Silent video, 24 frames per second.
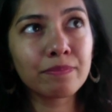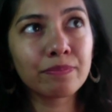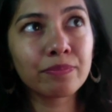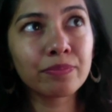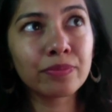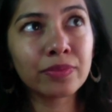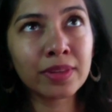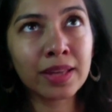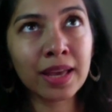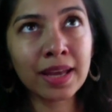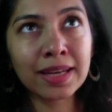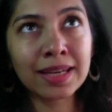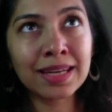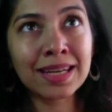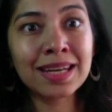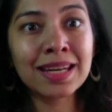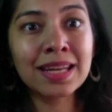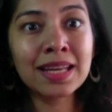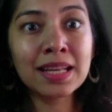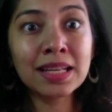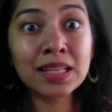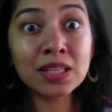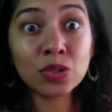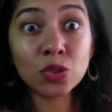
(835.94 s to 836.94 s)
that
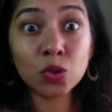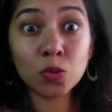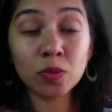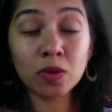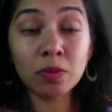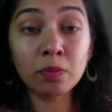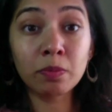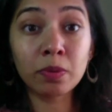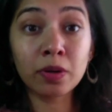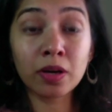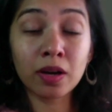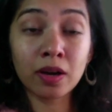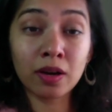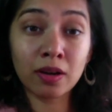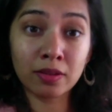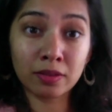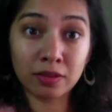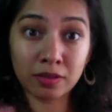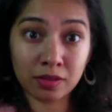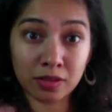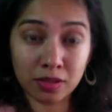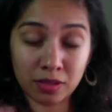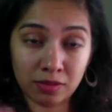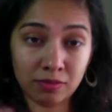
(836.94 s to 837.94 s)
needs to be
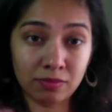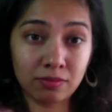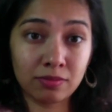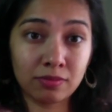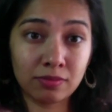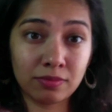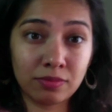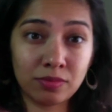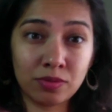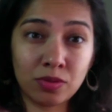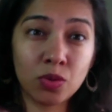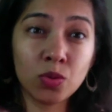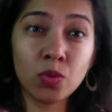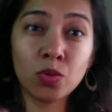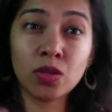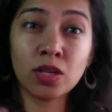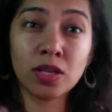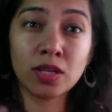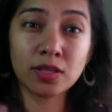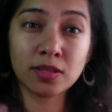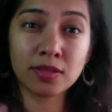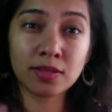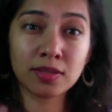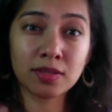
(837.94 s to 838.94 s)
birthed through
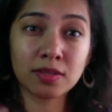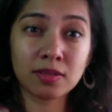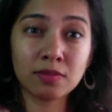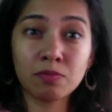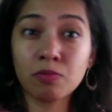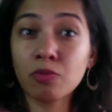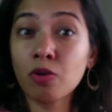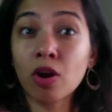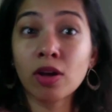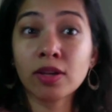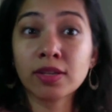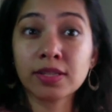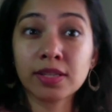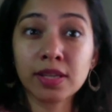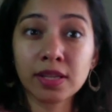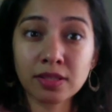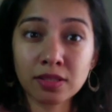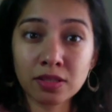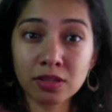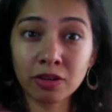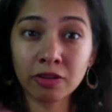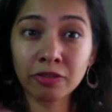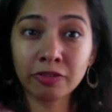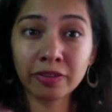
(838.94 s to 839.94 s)
this
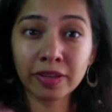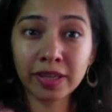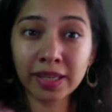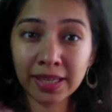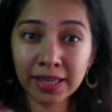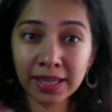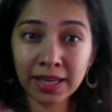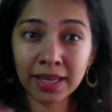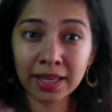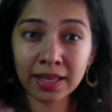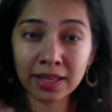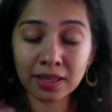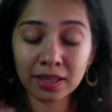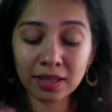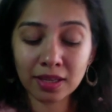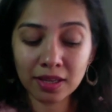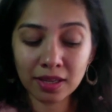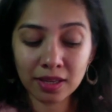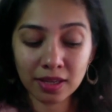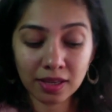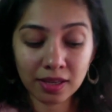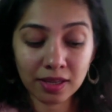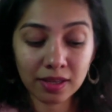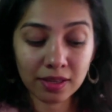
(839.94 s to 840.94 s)
process of healing.
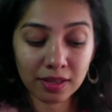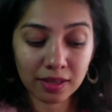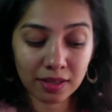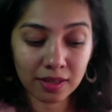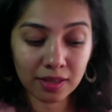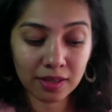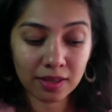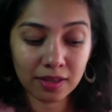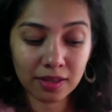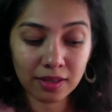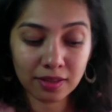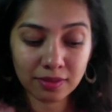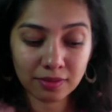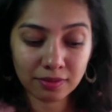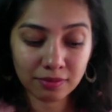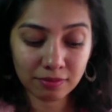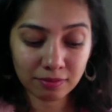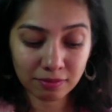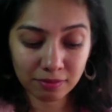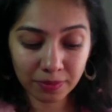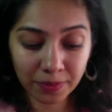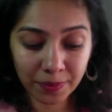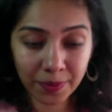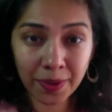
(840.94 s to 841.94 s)

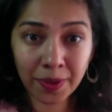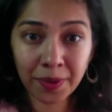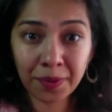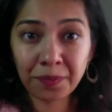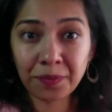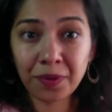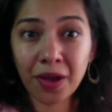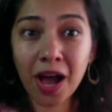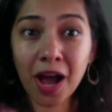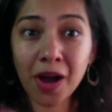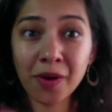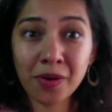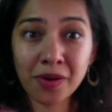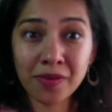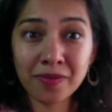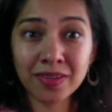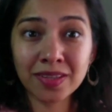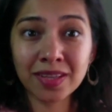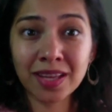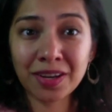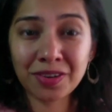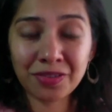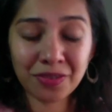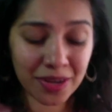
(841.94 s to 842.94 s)
Okay, however
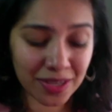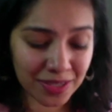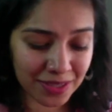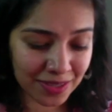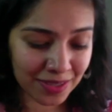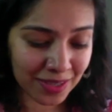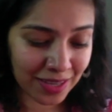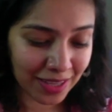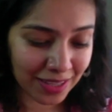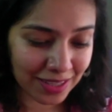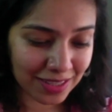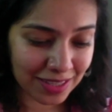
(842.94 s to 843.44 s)
that resonates.